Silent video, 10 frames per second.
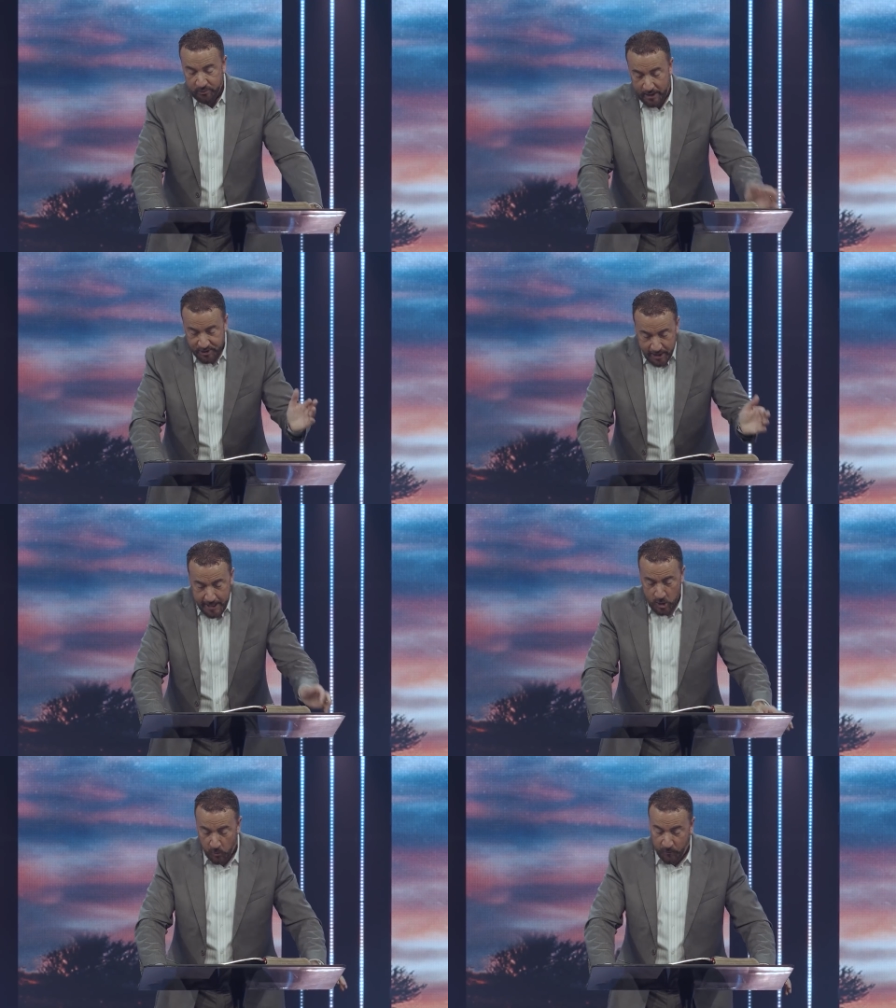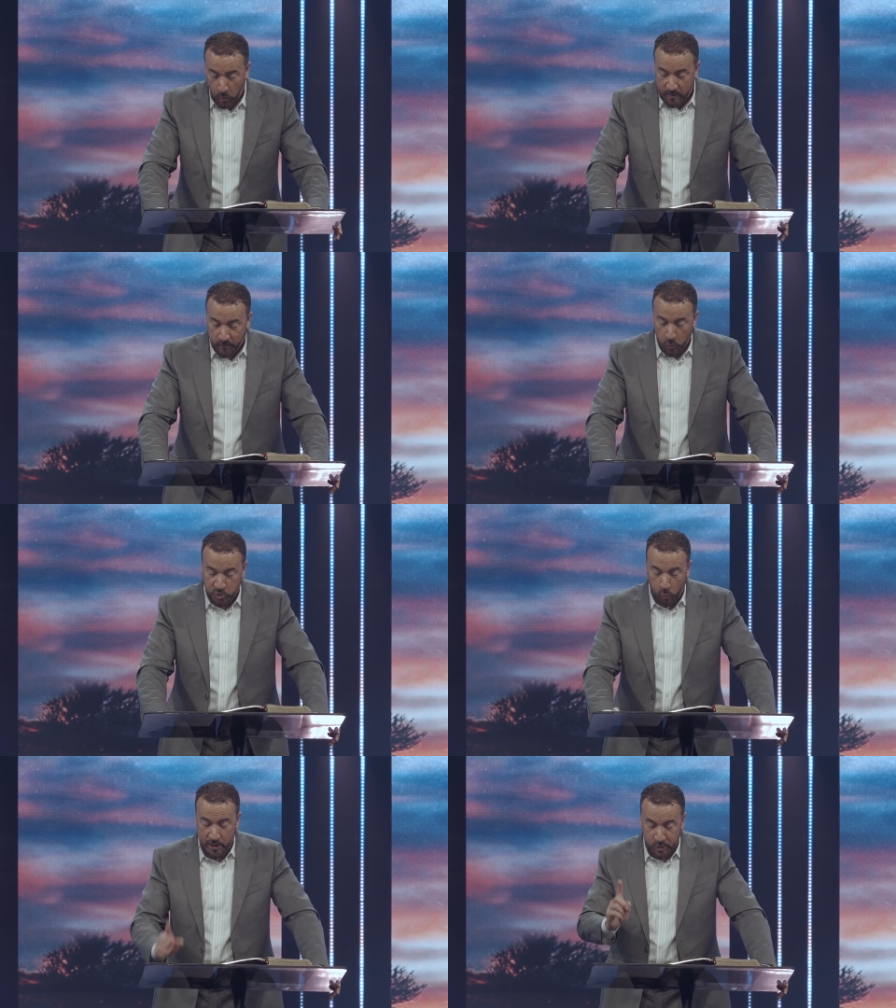Ezekiel
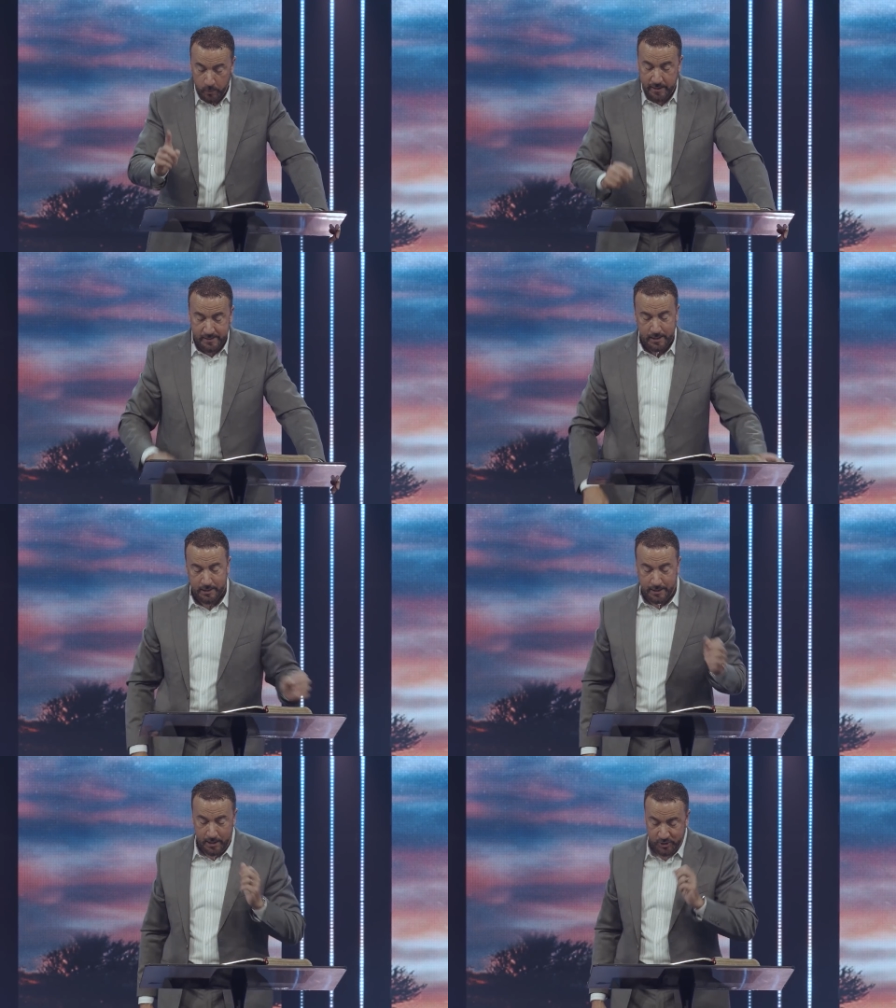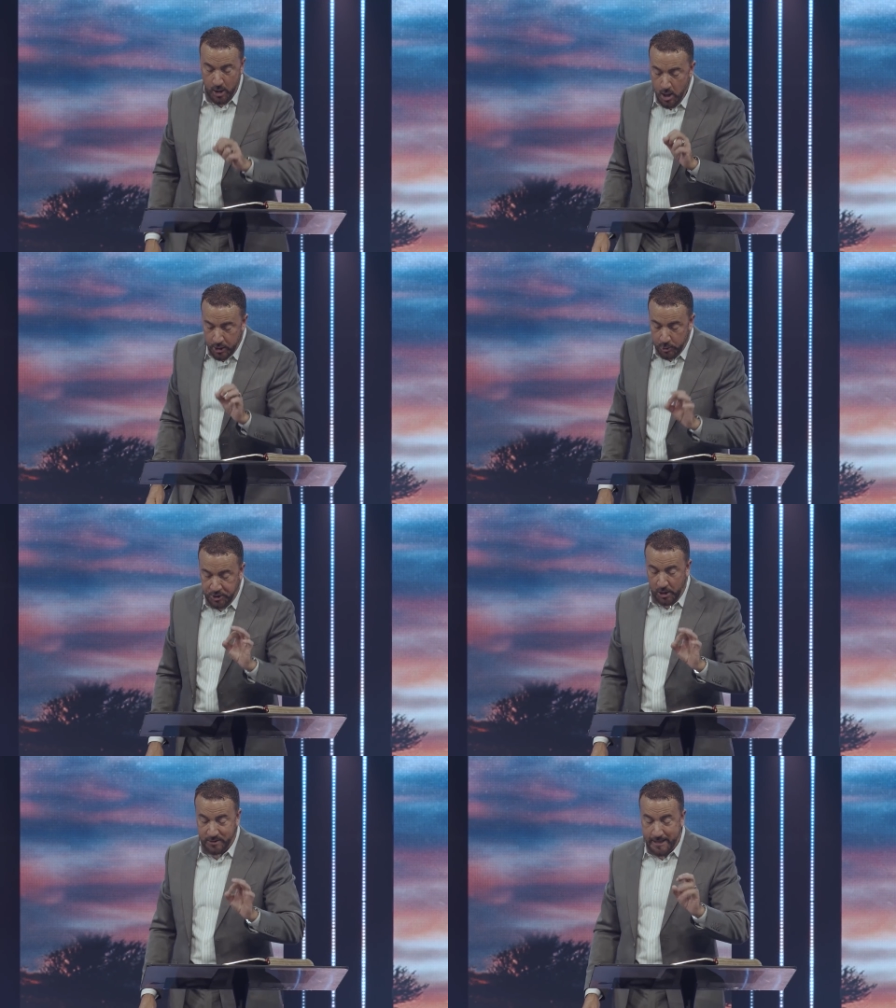44:23, he says this, you
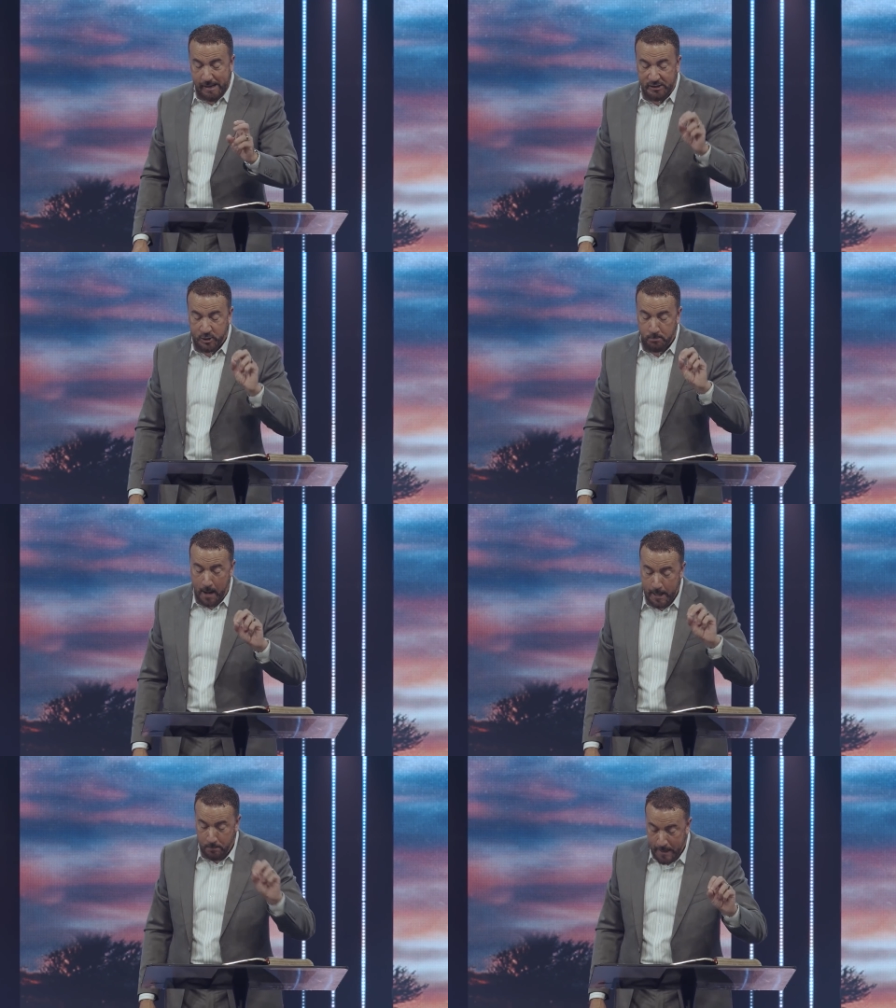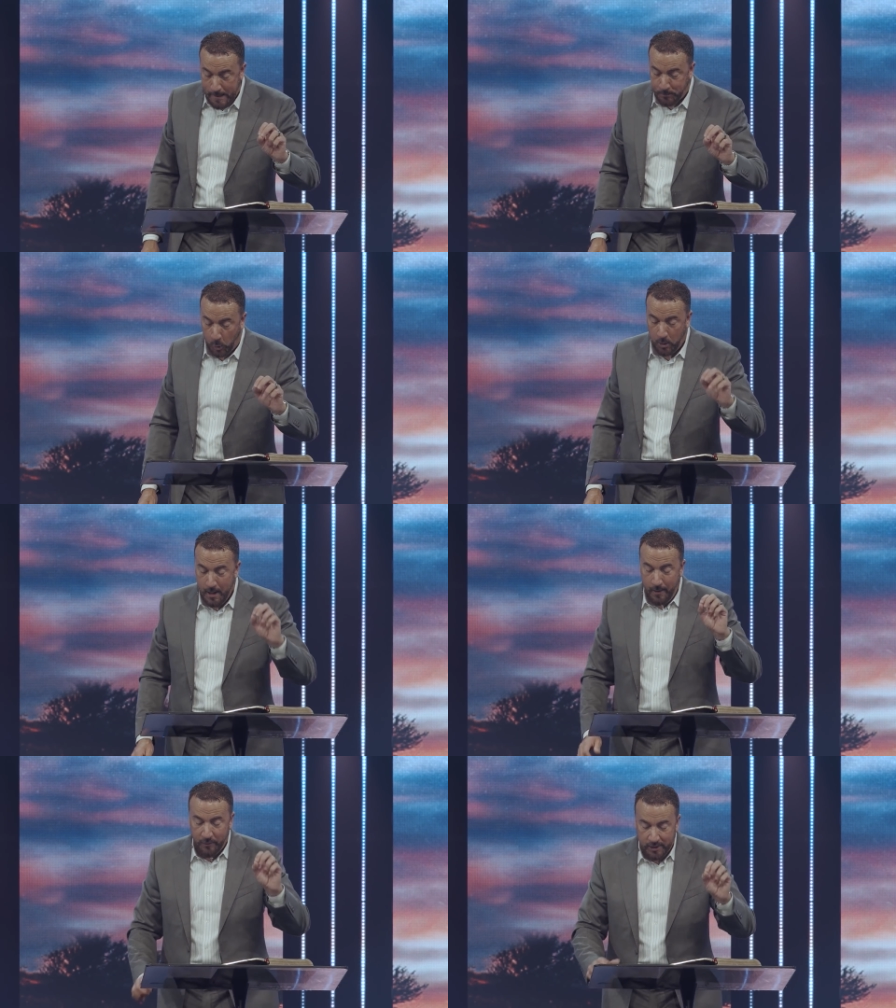shall teach my people
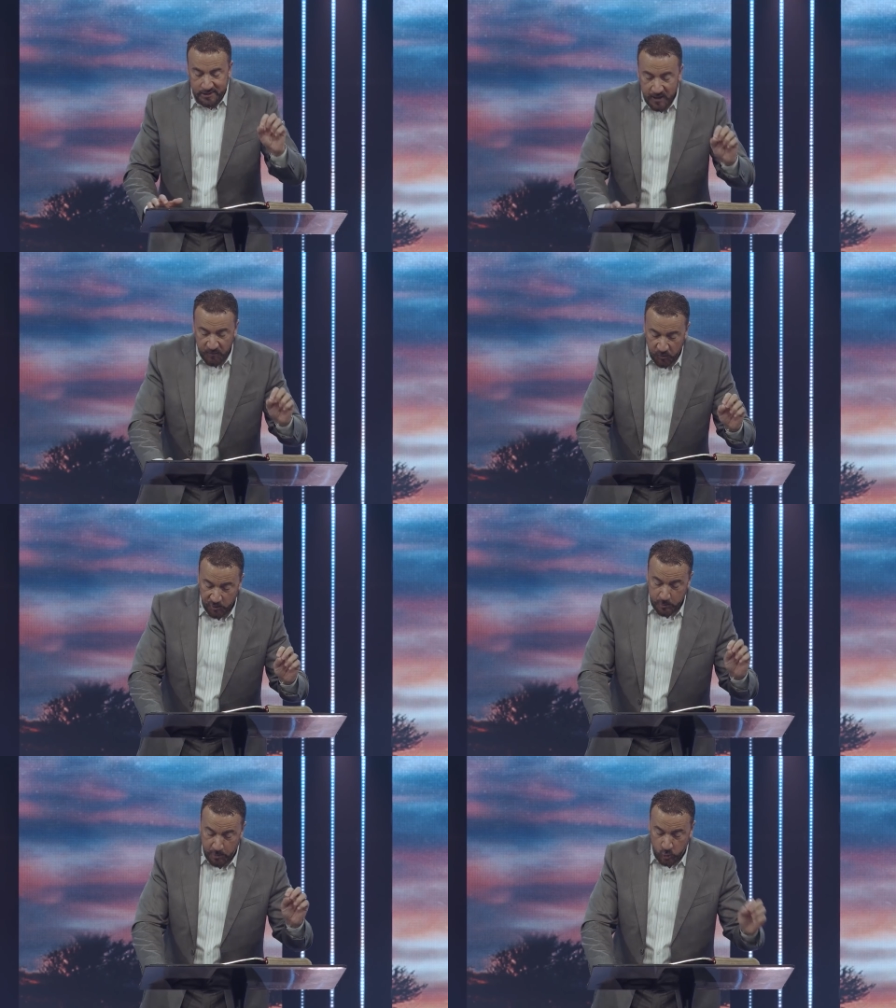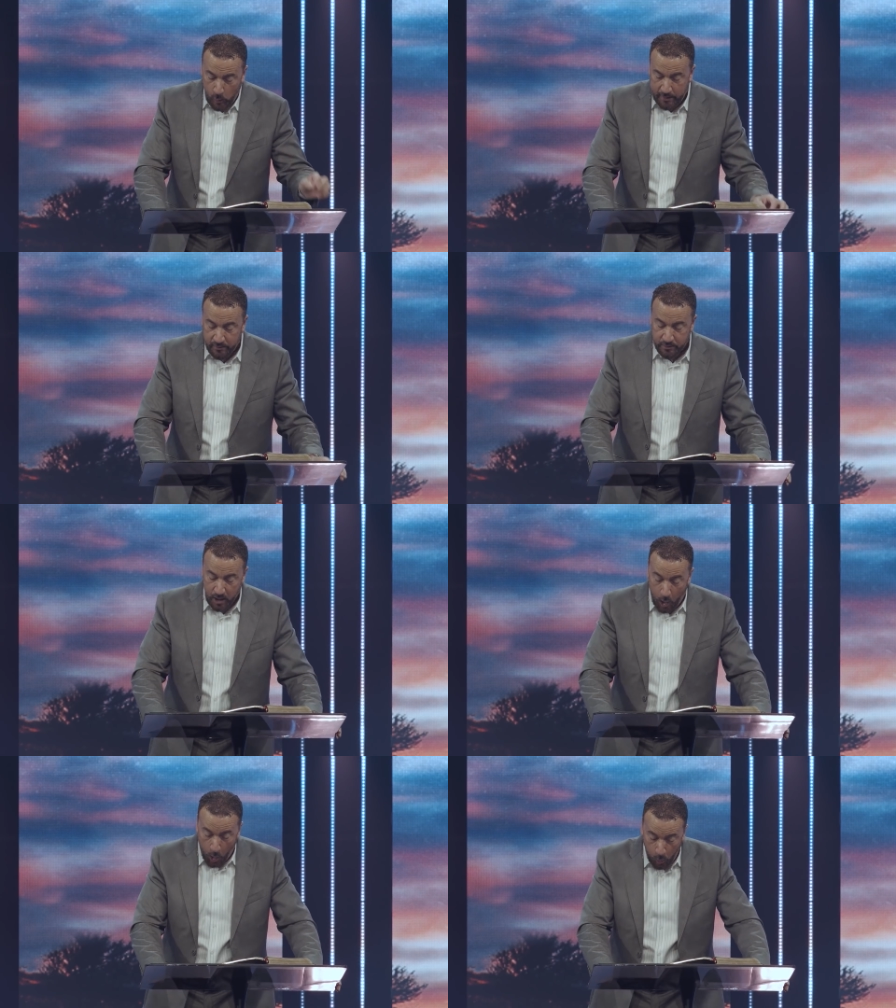the difference between the
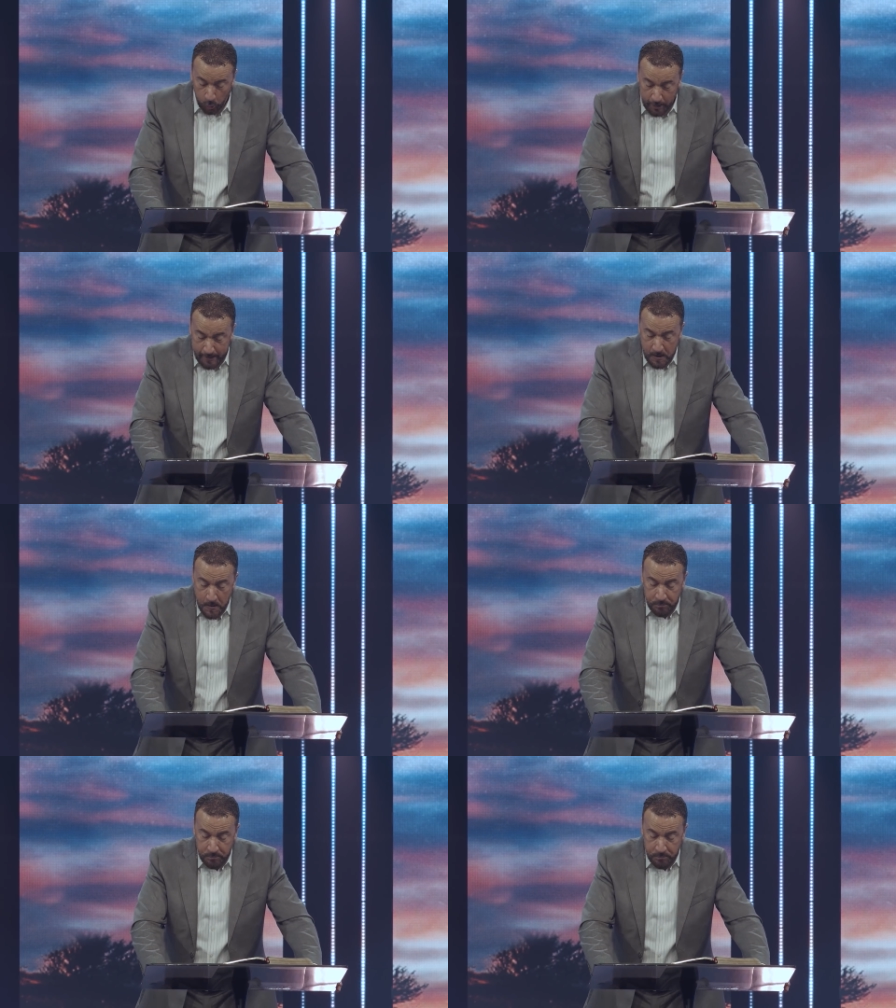holy